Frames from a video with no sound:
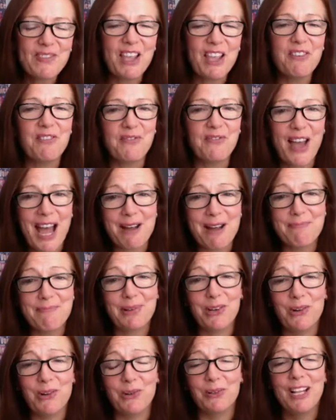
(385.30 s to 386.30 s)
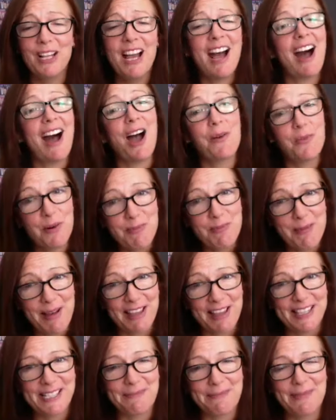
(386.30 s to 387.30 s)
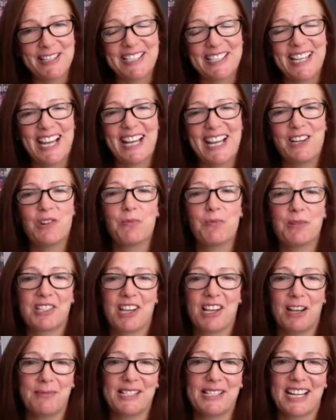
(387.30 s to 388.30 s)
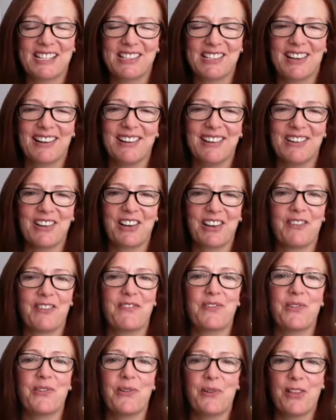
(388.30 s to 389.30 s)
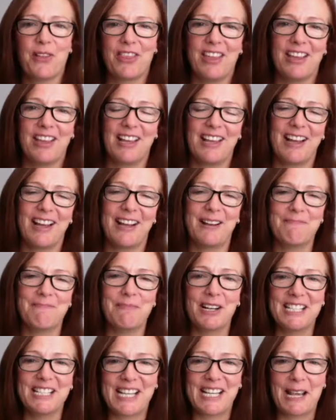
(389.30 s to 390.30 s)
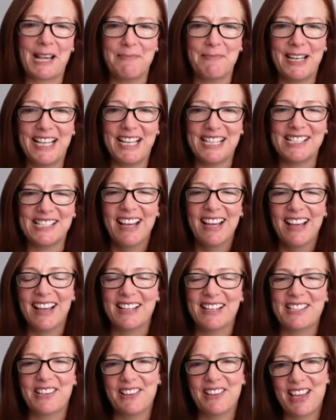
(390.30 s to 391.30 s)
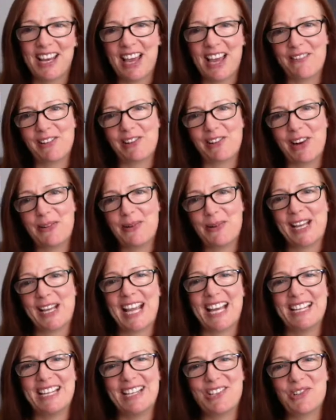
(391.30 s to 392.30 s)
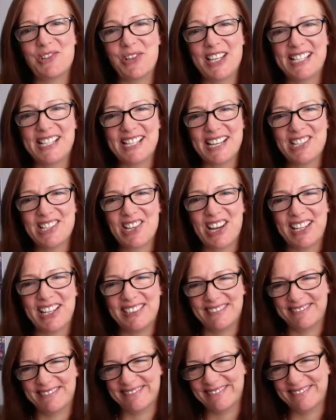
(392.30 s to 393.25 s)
Fab, cool. I will be back this Monday, normal time 6 o'clock for the Mindset Minis. Until then, have a great weekend. Enjoy the sunshine.